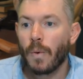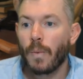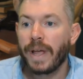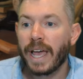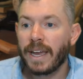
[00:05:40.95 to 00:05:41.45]

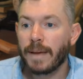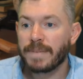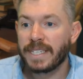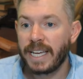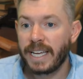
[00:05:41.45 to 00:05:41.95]
we end up
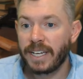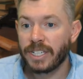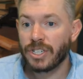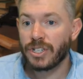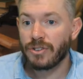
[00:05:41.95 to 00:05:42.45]
seeing
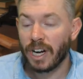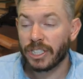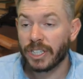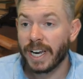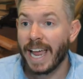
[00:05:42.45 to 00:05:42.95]

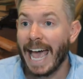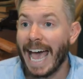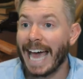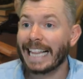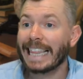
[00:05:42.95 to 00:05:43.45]
destruction
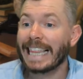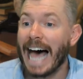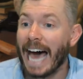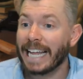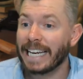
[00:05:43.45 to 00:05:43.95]
at a
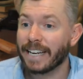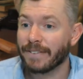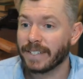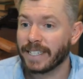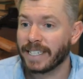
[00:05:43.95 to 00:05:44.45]
lot of
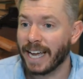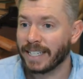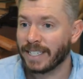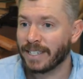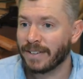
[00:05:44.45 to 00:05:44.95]
different
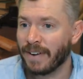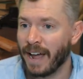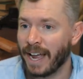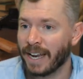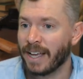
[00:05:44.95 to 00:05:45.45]
sites,
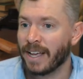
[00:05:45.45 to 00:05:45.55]
right?